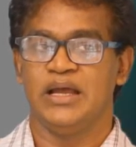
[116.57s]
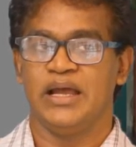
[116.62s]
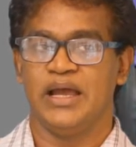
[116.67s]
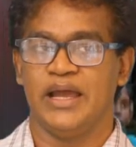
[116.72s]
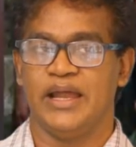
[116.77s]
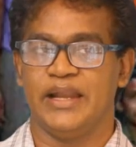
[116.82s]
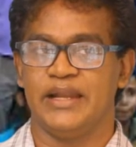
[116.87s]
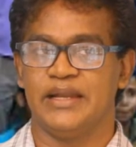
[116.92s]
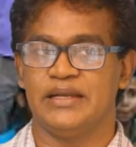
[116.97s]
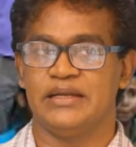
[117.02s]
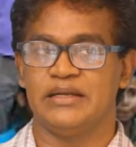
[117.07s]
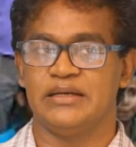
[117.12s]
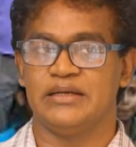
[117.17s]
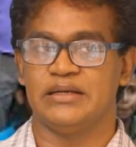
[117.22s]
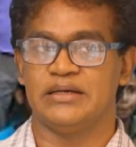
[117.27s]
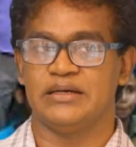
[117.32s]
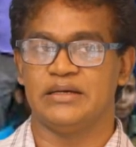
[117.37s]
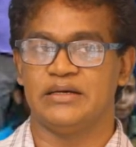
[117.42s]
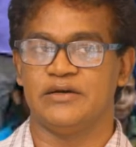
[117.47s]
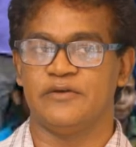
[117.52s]

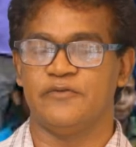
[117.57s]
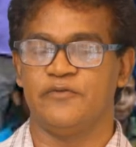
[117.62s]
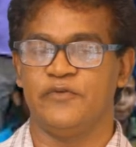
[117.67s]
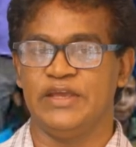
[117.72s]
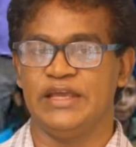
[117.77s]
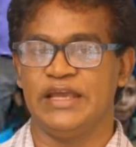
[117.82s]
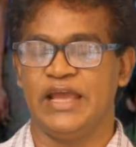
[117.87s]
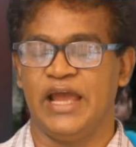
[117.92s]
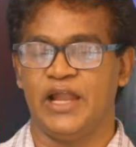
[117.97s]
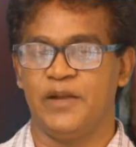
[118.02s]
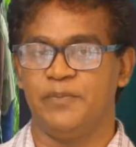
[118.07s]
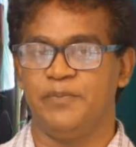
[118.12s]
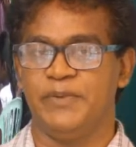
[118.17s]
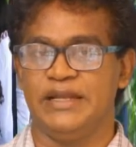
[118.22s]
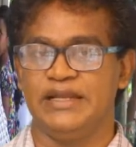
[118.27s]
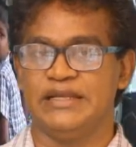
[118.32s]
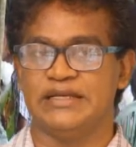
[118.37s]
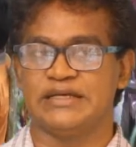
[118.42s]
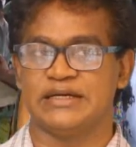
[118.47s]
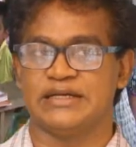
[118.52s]
and uh, we had
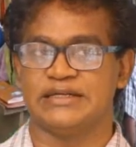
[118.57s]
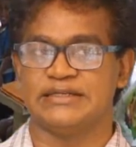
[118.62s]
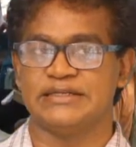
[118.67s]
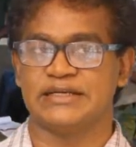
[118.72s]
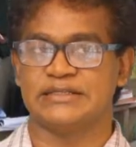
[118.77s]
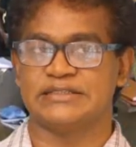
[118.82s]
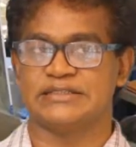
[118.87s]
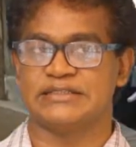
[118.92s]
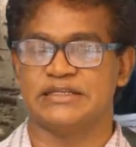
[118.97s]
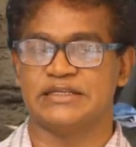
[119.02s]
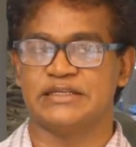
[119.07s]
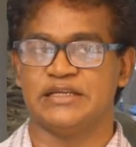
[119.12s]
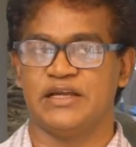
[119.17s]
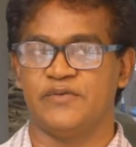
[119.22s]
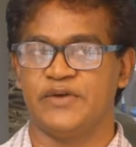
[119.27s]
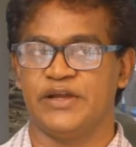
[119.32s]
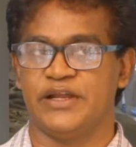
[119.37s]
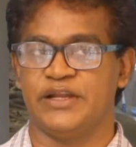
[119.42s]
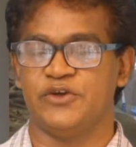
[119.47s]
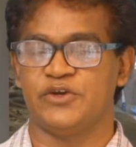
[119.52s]
been conducting
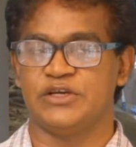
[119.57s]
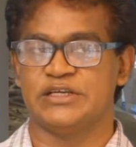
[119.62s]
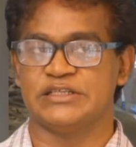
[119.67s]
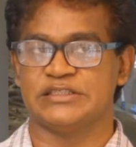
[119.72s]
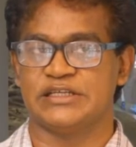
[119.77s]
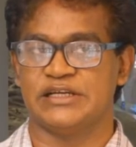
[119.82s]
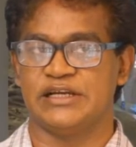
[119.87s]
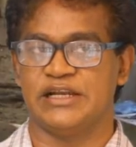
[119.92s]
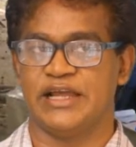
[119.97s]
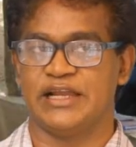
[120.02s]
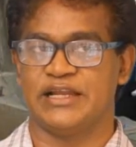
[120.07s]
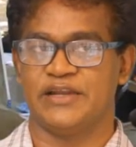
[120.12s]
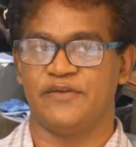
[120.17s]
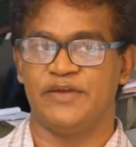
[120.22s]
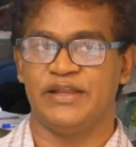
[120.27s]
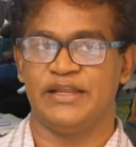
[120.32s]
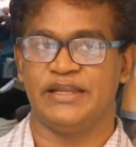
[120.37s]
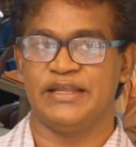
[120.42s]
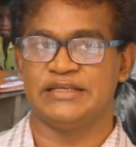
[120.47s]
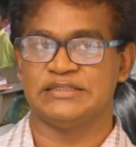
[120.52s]
our educational
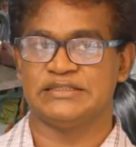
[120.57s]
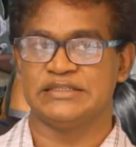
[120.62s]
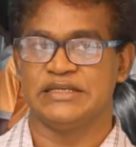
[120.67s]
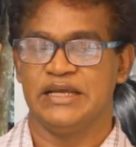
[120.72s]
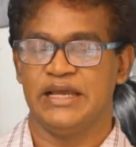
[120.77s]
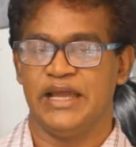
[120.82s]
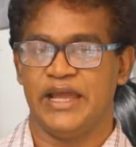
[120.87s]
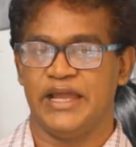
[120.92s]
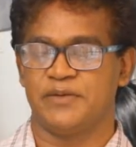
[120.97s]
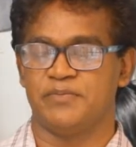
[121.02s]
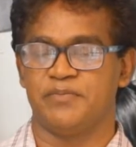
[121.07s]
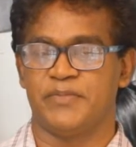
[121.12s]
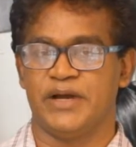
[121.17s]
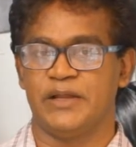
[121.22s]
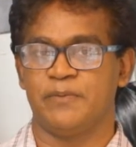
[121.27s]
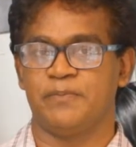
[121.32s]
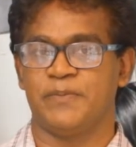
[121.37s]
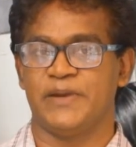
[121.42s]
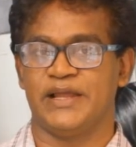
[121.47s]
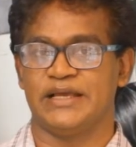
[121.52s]
activities at
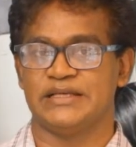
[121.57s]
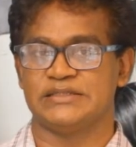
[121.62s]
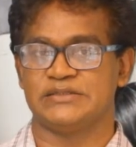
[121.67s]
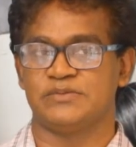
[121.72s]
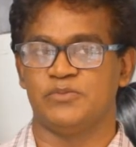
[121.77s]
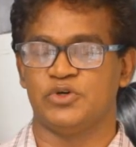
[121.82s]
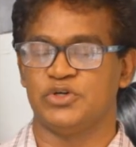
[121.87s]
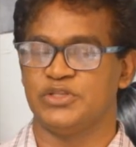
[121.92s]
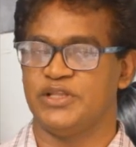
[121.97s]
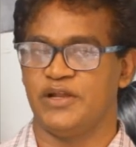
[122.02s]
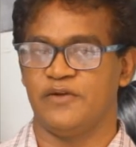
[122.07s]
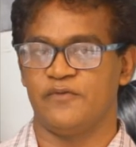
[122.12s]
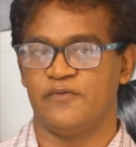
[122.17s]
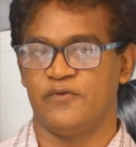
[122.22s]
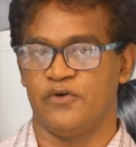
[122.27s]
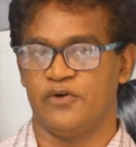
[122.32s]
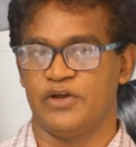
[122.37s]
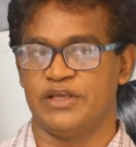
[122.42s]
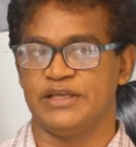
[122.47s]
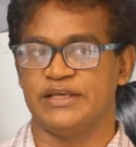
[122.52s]
my place more than four